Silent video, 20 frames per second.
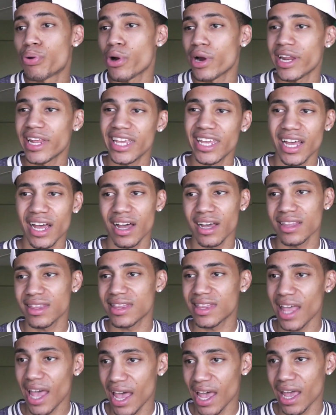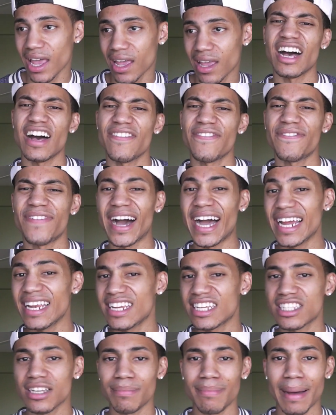pretty young thing, a fine
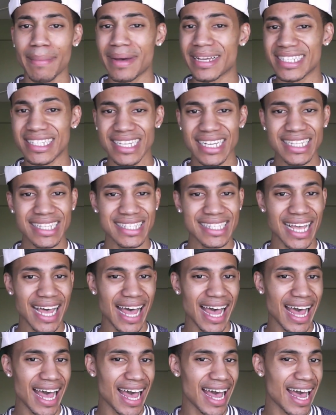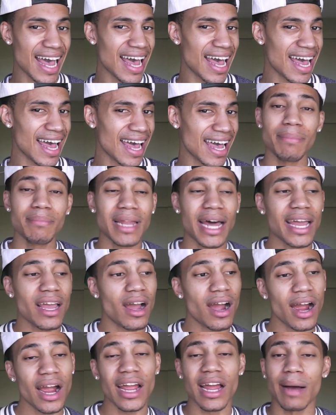little mamacita. I'm like,
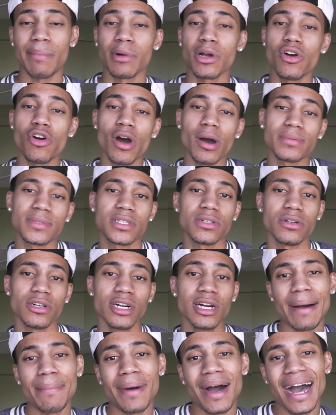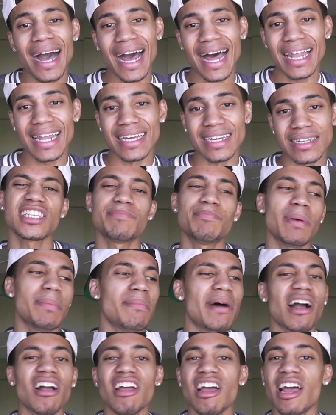alright, I'm gonna go up to her, I'ma holler, spit
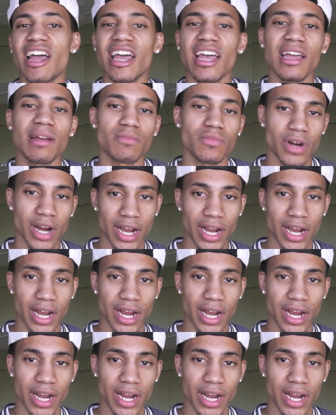my game,